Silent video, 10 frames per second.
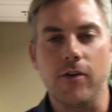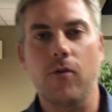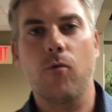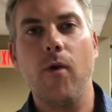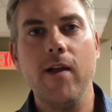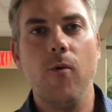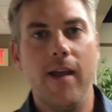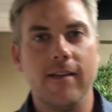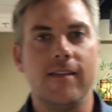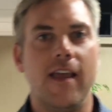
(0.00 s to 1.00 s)
is a great
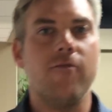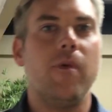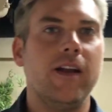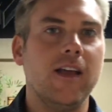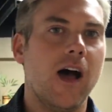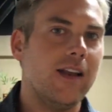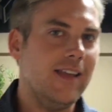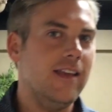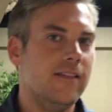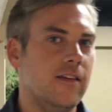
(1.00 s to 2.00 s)
way to save money on
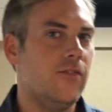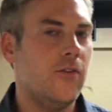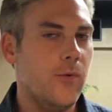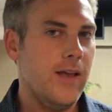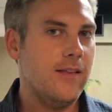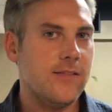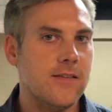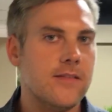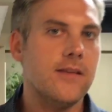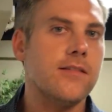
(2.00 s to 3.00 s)
EC2
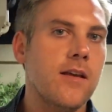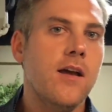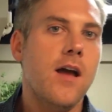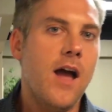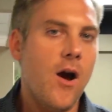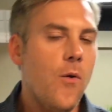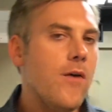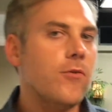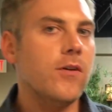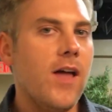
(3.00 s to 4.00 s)
instances.
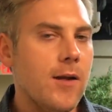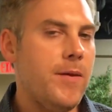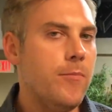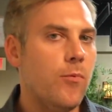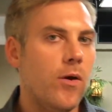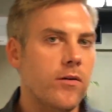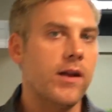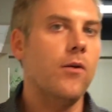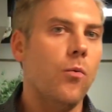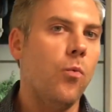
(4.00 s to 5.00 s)
However, a lot of people
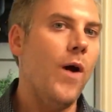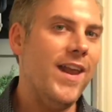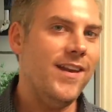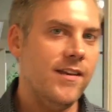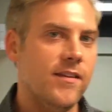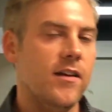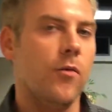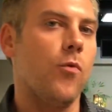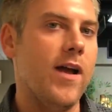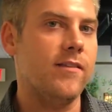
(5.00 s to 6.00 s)
wondering when is it
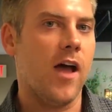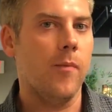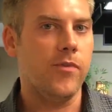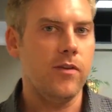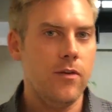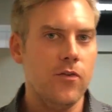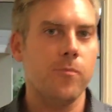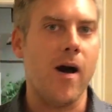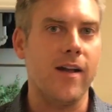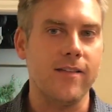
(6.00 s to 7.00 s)
a right time to use
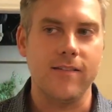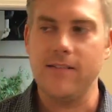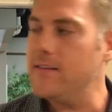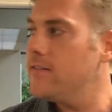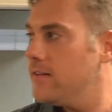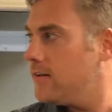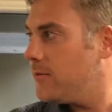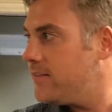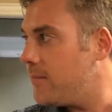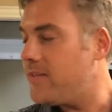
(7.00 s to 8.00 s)
spot instances?
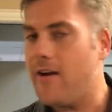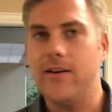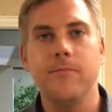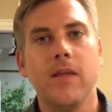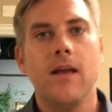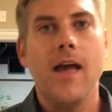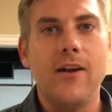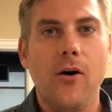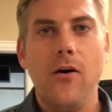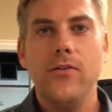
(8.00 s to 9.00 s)
What's up, Terry?
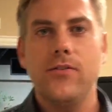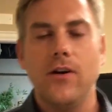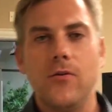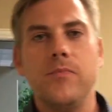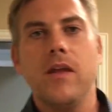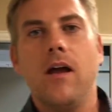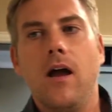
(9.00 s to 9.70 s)
And also,